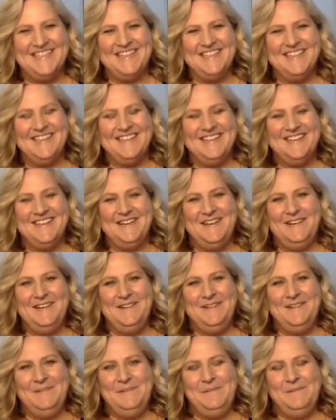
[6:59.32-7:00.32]

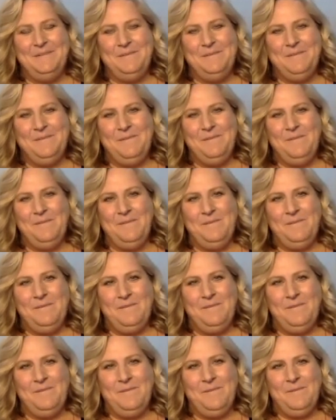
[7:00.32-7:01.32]

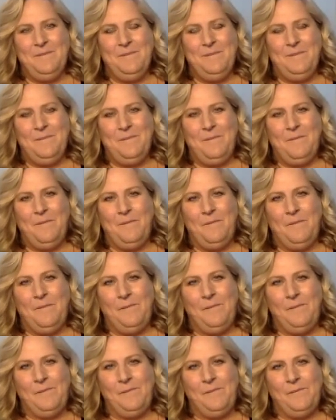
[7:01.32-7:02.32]

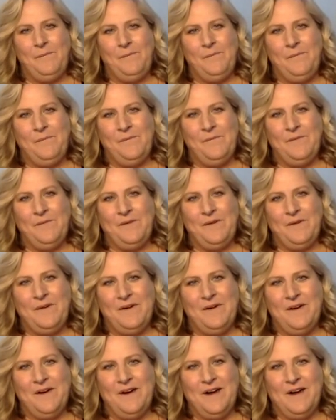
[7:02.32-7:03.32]

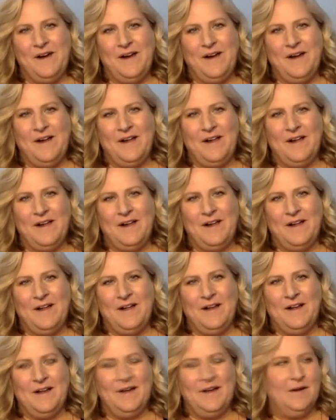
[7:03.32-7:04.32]

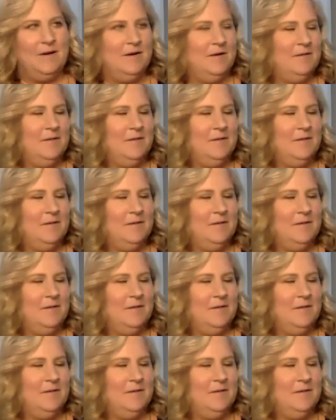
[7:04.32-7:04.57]
[no speech]